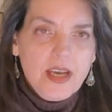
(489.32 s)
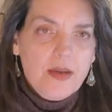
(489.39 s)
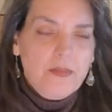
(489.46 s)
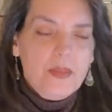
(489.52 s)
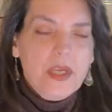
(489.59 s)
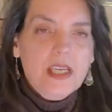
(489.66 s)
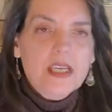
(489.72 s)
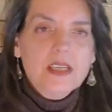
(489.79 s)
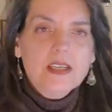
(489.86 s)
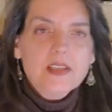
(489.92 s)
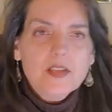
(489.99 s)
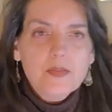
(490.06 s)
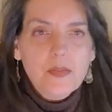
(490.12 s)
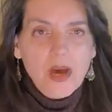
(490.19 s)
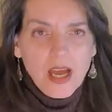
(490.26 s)
up
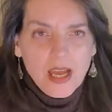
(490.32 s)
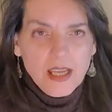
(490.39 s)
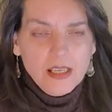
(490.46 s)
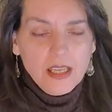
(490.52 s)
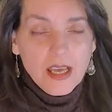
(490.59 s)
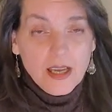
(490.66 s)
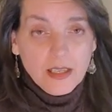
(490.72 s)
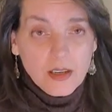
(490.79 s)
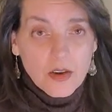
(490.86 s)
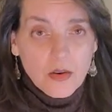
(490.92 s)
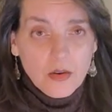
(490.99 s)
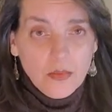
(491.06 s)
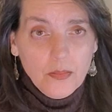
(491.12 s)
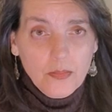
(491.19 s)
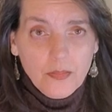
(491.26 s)
is by
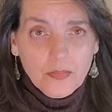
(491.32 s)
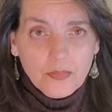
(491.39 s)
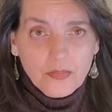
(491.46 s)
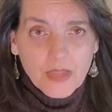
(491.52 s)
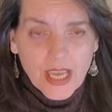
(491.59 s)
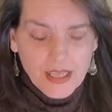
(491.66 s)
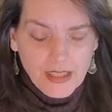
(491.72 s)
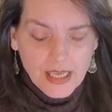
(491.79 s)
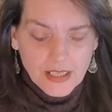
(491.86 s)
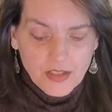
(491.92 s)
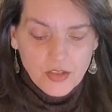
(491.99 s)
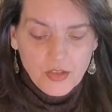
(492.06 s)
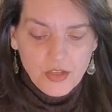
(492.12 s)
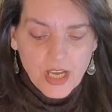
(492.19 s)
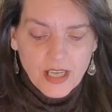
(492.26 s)
Lancome, and
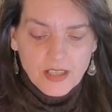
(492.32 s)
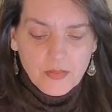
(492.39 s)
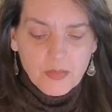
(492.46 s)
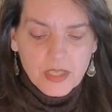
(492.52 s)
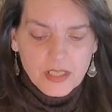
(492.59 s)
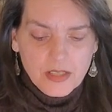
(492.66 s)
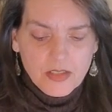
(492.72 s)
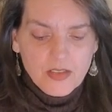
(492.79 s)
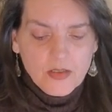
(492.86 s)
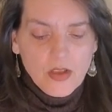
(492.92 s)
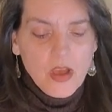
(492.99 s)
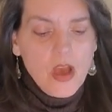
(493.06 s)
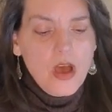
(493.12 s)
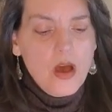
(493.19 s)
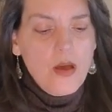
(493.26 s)
that's Jasmine's
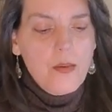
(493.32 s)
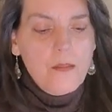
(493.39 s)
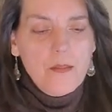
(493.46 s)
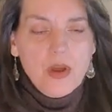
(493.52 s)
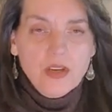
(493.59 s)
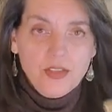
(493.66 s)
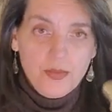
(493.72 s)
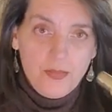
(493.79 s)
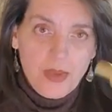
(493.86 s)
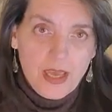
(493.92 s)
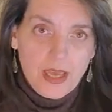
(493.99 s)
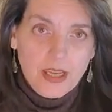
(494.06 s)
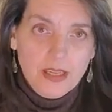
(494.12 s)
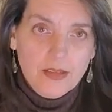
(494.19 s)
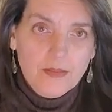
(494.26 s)

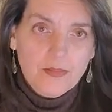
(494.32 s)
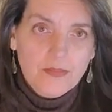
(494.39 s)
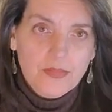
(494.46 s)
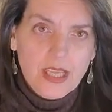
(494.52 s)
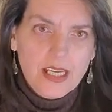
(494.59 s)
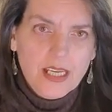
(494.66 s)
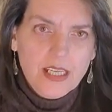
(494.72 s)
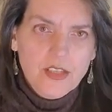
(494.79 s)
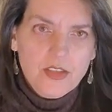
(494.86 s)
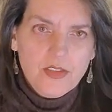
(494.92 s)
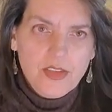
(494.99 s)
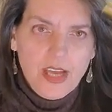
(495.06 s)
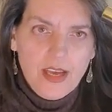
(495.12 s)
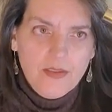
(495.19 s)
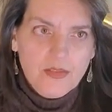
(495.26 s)
Marzipan. And I
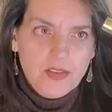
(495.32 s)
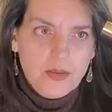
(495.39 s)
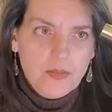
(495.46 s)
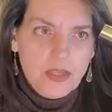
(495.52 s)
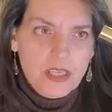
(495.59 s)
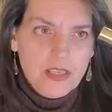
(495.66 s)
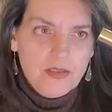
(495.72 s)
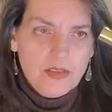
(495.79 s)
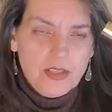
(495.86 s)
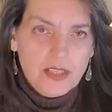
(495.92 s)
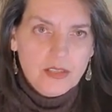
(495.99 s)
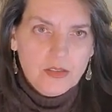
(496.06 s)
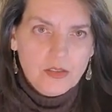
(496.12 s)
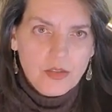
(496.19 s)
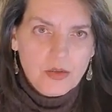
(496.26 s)
just have some of these
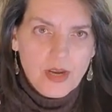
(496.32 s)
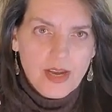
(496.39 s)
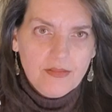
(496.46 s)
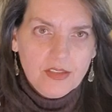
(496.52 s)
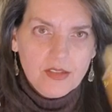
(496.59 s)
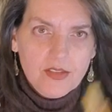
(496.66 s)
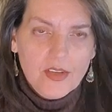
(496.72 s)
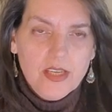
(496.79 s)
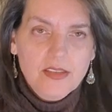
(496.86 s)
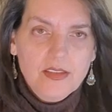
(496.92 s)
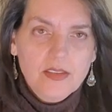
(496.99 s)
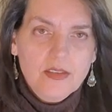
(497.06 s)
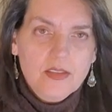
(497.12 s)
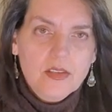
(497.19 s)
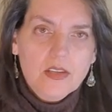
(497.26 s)
little travel
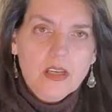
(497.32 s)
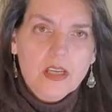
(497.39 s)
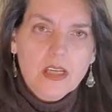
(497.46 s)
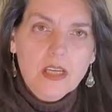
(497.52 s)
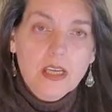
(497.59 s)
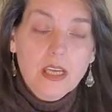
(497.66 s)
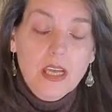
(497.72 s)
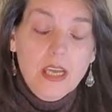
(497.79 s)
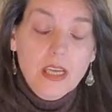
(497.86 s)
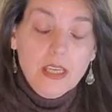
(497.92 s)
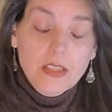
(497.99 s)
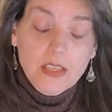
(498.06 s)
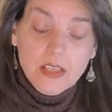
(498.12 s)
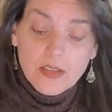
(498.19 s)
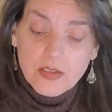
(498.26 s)
sizes.
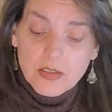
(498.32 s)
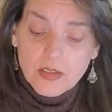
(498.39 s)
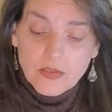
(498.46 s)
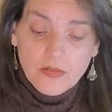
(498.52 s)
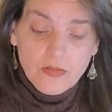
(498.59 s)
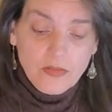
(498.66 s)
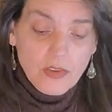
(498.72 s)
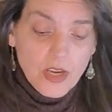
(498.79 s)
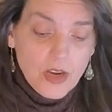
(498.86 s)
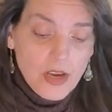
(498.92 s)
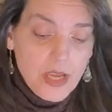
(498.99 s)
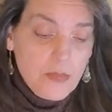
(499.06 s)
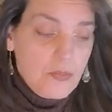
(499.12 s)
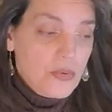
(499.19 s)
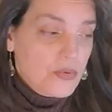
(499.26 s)
This is a
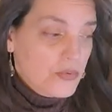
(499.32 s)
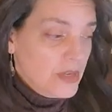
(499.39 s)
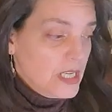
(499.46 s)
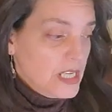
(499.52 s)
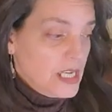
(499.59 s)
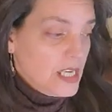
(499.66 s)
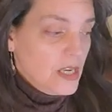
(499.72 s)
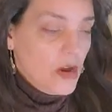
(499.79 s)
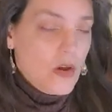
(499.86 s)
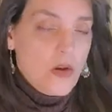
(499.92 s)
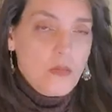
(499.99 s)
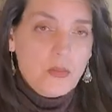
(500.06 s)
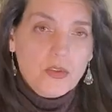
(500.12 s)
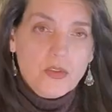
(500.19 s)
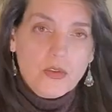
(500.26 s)
very pretty,
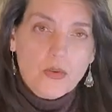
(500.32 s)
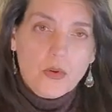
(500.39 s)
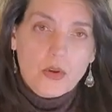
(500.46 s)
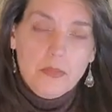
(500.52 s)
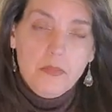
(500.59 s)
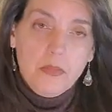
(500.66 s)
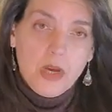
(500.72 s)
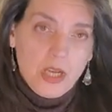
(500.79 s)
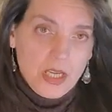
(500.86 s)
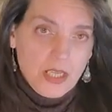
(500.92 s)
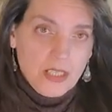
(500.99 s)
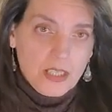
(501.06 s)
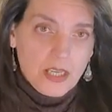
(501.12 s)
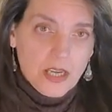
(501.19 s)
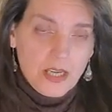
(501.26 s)
almost
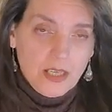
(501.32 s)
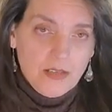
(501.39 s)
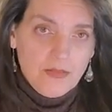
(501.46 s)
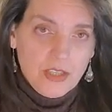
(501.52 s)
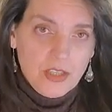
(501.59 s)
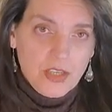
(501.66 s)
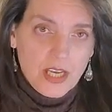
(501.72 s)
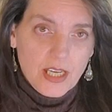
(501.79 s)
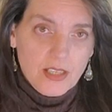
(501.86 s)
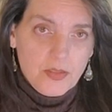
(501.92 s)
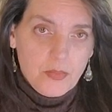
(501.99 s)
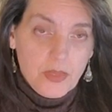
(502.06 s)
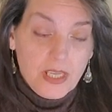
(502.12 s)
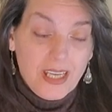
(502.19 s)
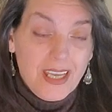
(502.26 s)
gourmand kind of a
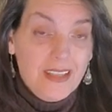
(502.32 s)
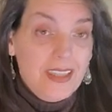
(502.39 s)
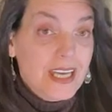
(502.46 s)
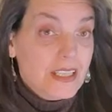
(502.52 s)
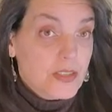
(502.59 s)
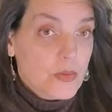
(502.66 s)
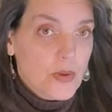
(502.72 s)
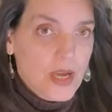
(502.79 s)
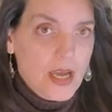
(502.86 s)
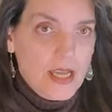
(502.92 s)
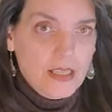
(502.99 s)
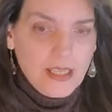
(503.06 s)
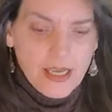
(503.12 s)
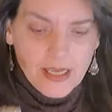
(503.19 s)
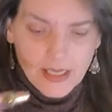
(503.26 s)
jasmine, and that's why
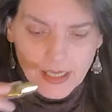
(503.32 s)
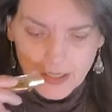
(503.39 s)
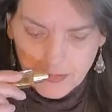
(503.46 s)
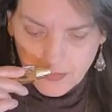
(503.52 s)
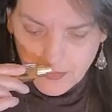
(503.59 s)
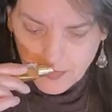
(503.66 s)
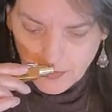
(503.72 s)
I like it.